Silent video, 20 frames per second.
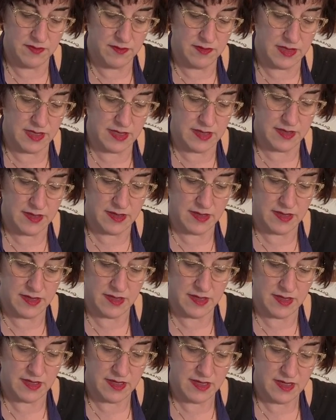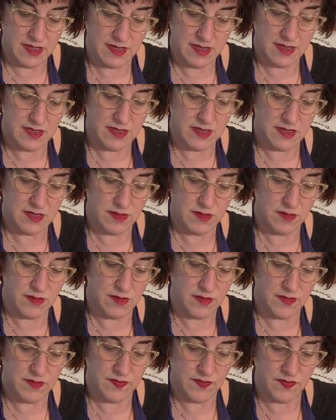1,
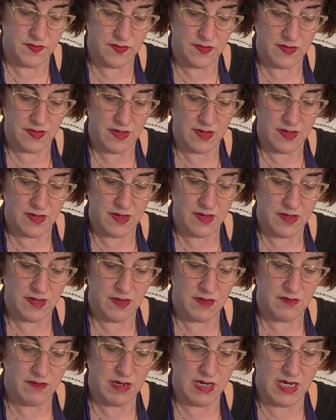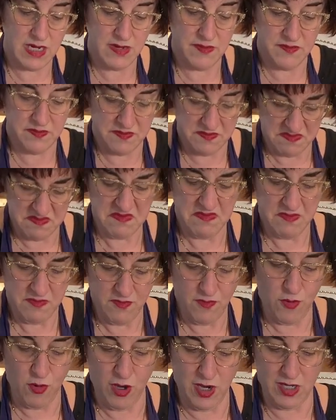2, 3,
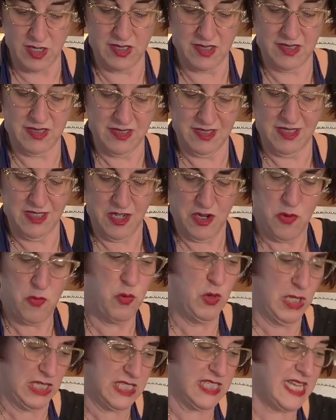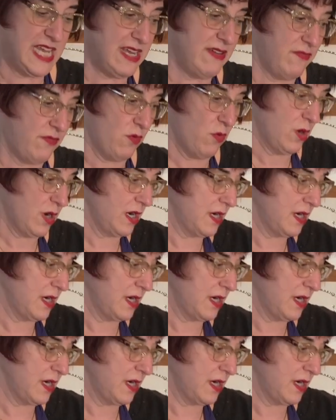4. We'll say 4.